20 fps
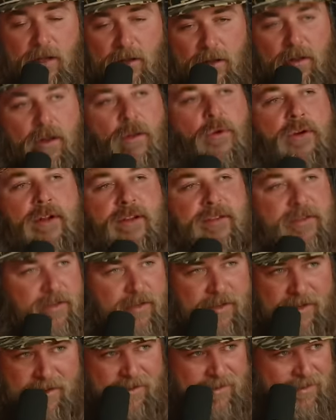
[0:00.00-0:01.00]

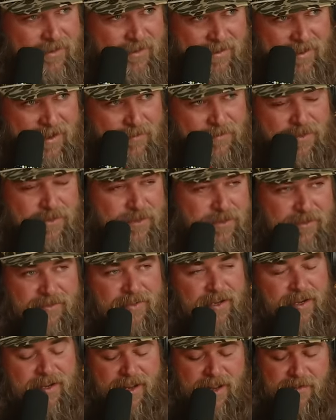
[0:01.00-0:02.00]
gloriously. I'm just gonna
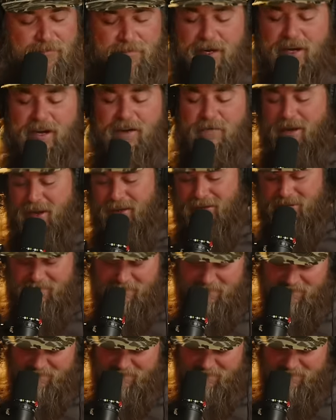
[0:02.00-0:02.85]
say that. But anyways,